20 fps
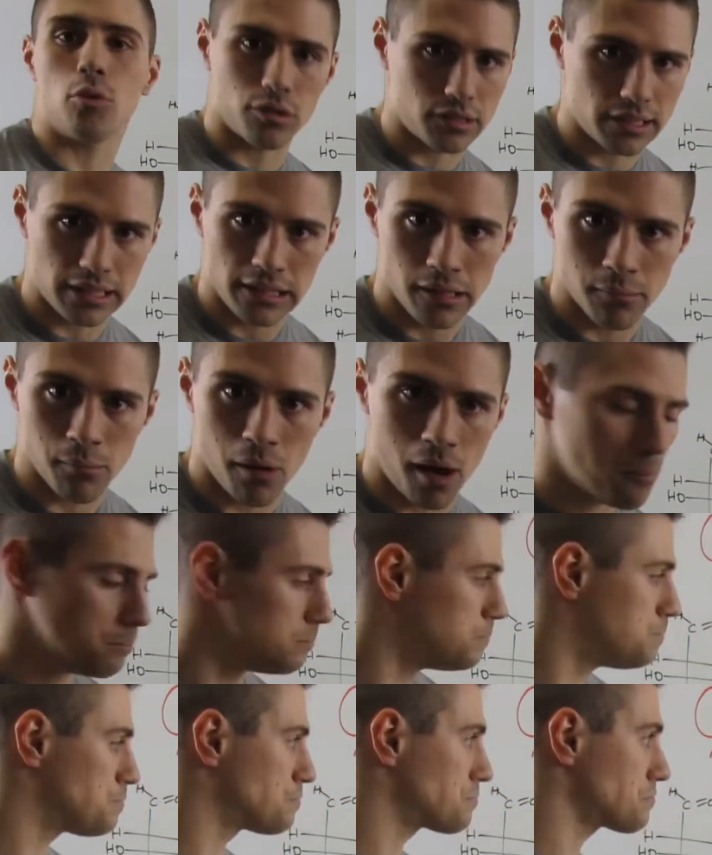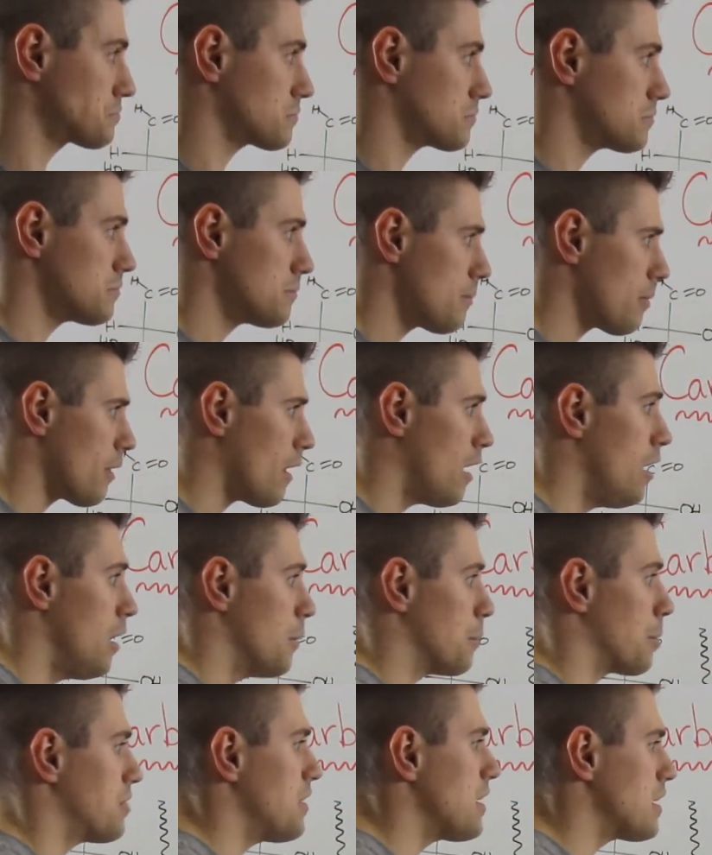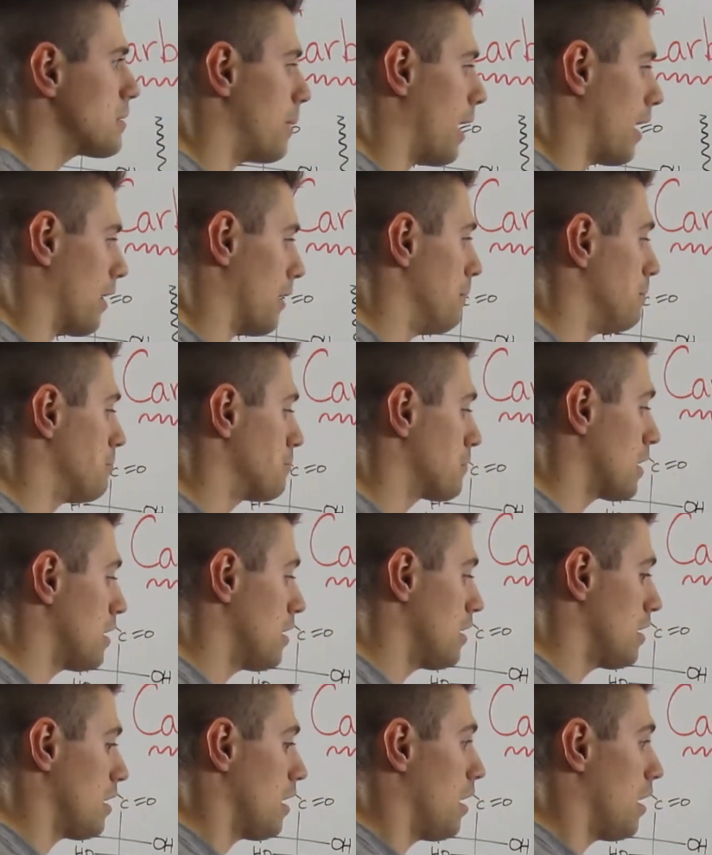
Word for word: clean him up. But think about it.